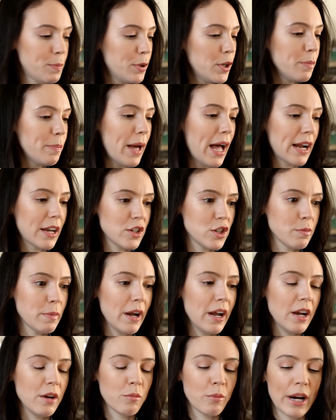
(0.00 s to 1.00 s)
put it back into
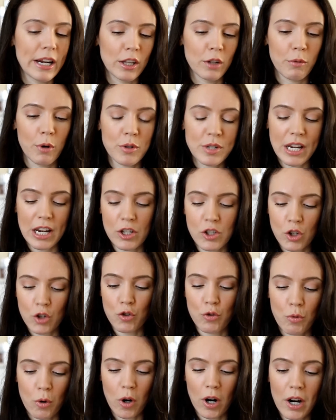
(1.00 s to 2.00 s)
my regular rotation
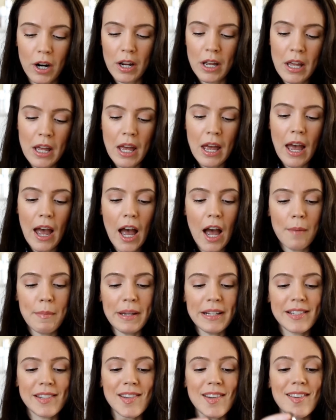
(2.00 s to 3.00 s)
drawer. Um, it's the